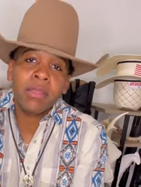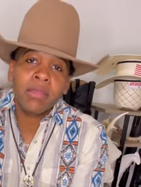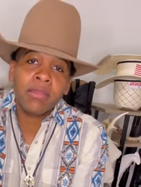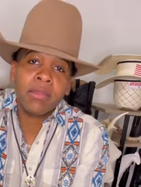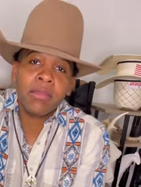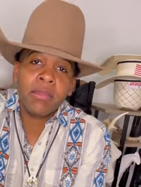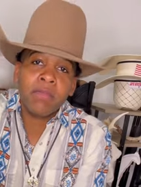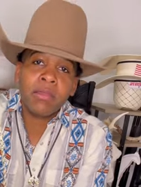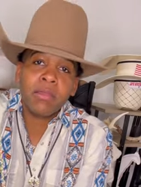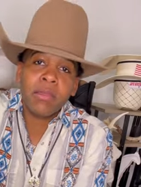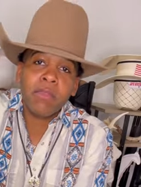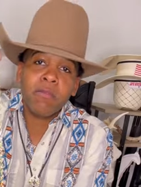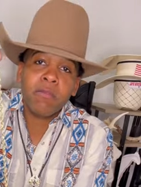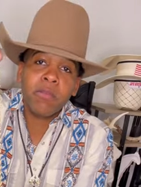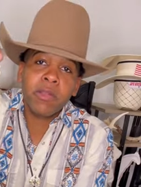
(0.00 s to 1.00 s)
This is a
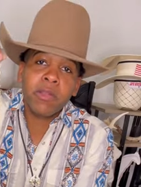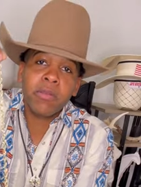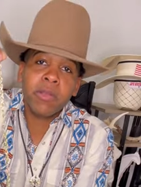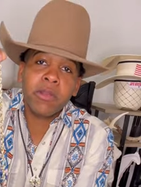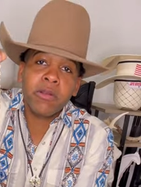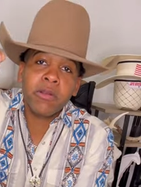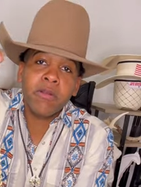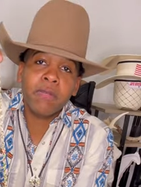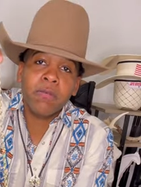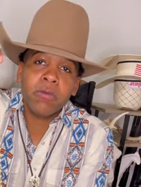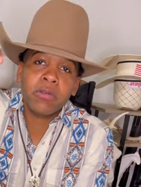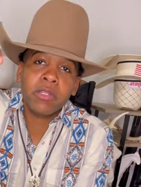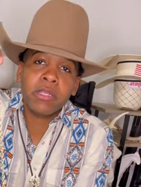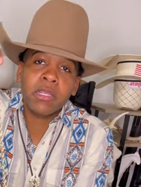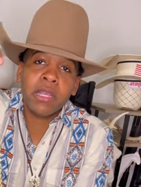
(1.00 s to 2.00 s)
7 millimeter
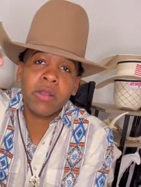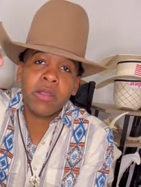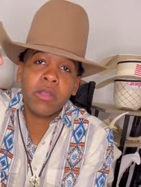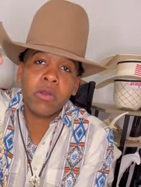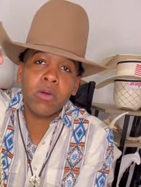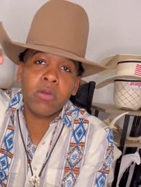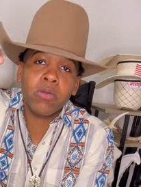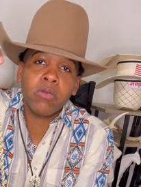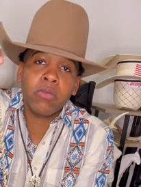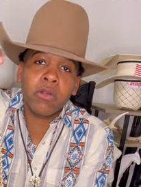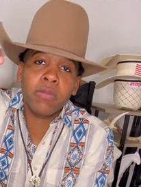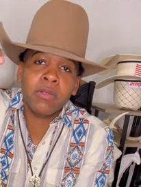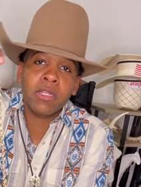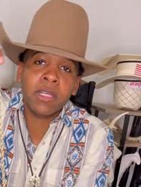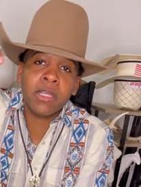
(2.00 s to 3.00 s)
14 karat gold
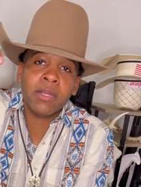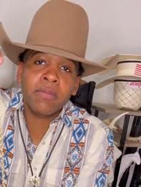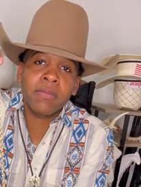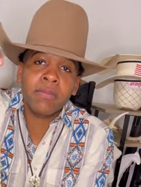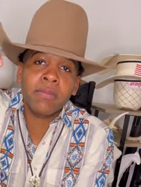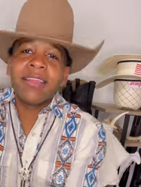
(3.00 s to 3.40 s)
rope chain.